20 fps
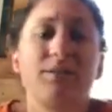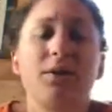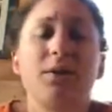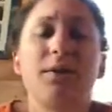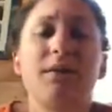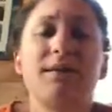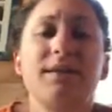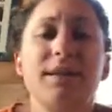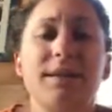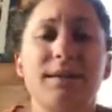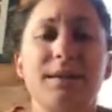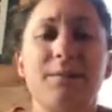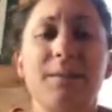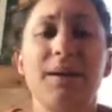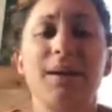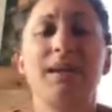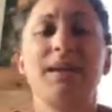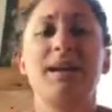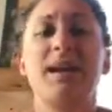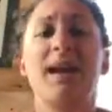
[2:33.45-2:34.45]
So it's
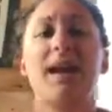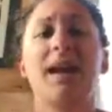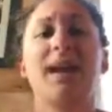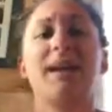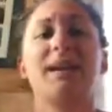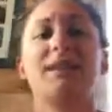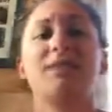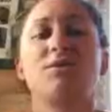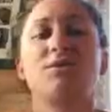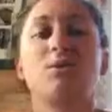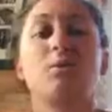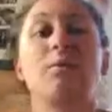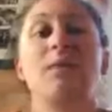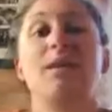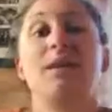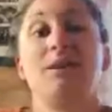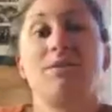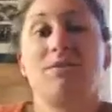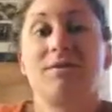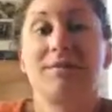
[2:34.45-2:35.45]
been
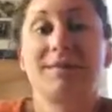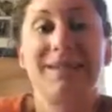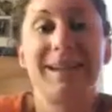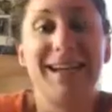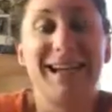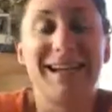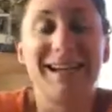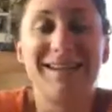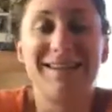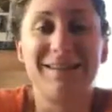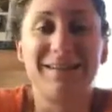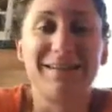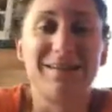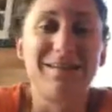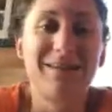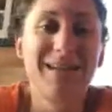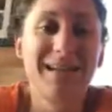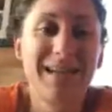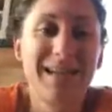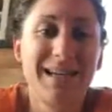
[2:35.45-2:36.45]
super interesting
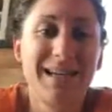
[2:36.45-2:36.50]
to